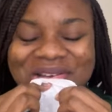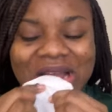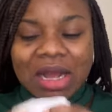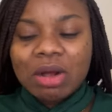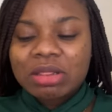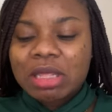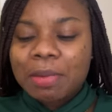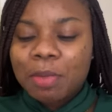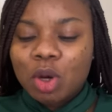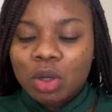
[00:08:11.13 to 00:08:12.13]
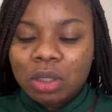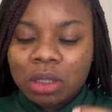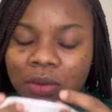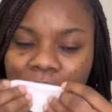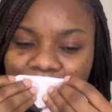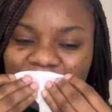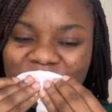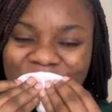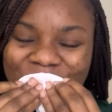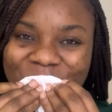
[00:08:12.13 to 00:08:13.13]
I got them on
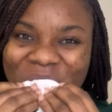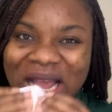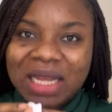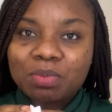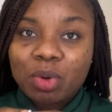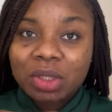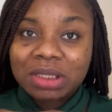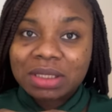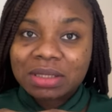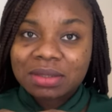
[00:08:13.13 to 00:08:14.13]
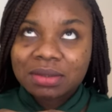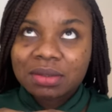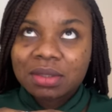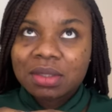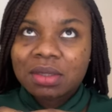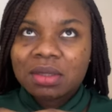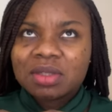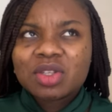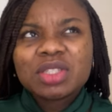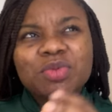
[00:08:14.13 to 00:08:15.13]
I had points.
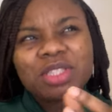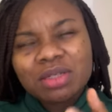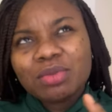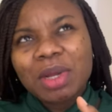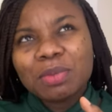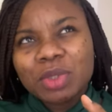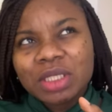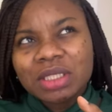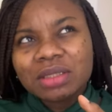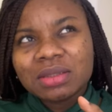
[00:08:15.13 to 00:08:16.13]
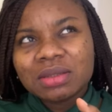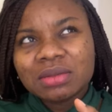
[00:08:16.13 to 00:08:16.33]
So it's still my money,